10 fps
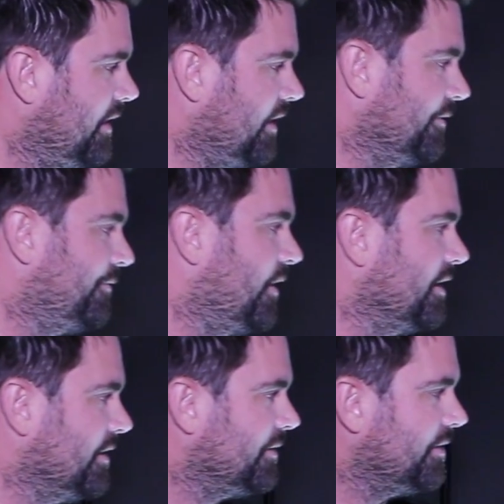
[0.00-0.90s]
On the
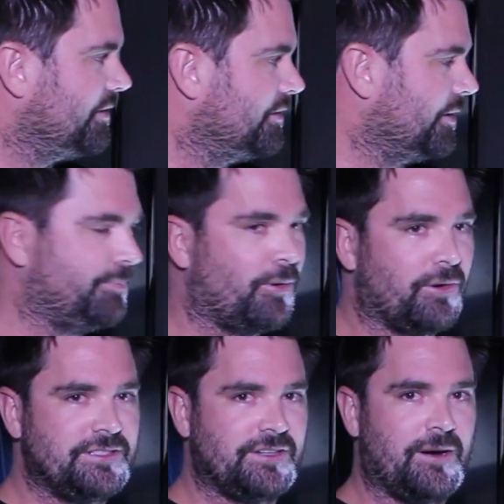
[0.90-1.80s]
front, the
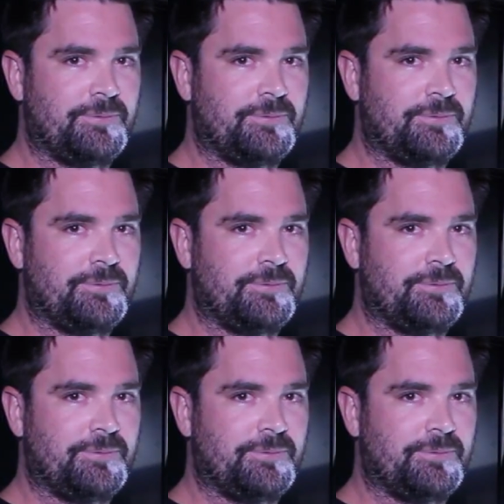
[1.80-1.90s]
ports are